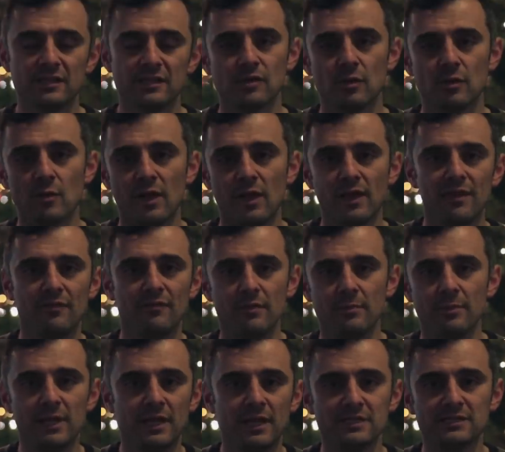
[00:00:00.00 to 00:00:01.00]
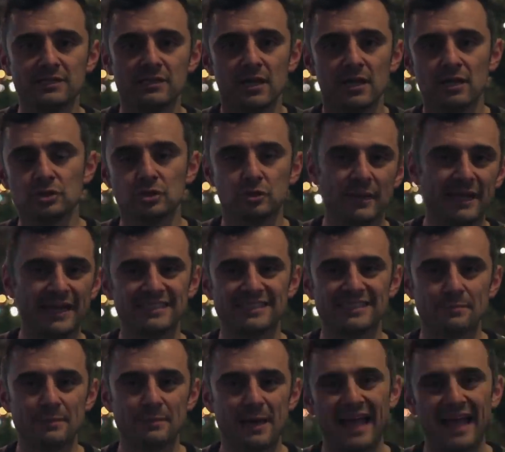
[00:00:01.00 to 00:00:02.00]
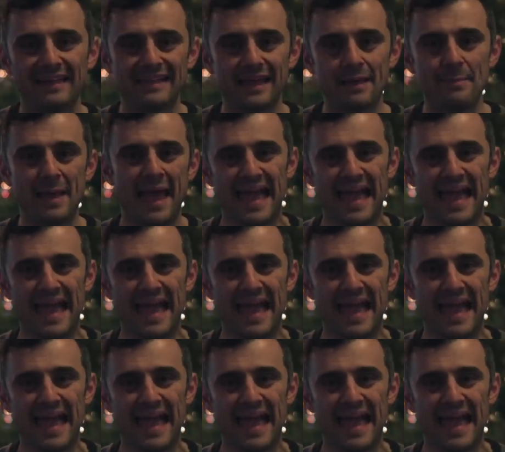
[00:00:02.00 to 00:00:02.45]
and so while everybody's drinking some goddamn